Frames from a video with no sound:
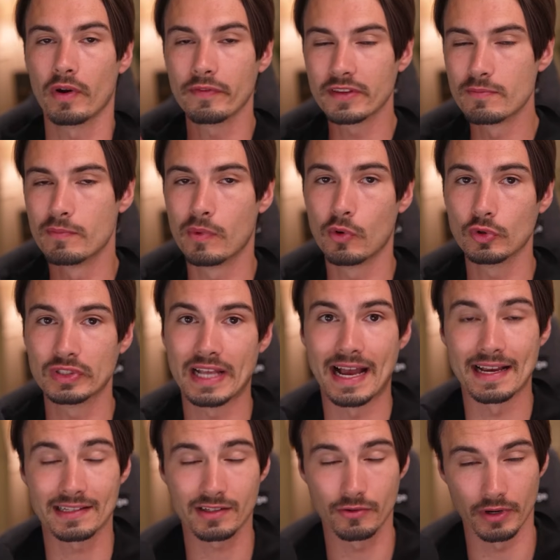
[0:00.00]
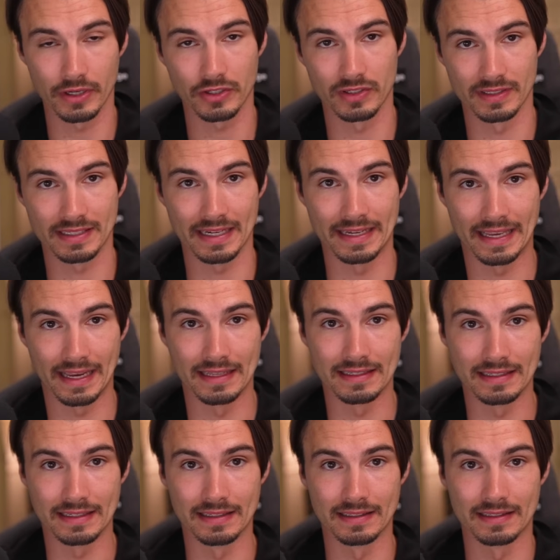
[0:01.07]
One of the most asked questions I
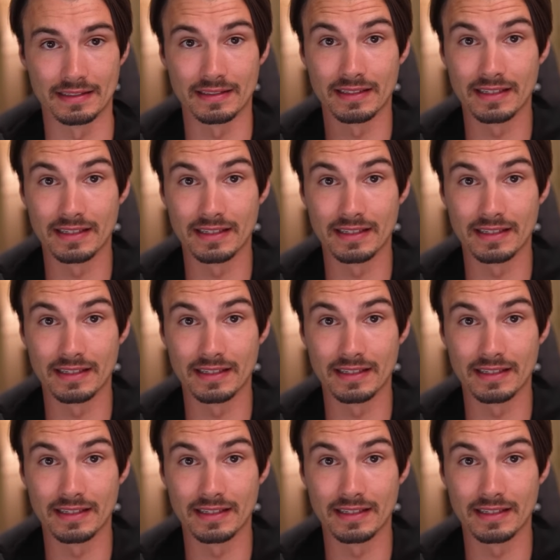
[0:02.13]
get is,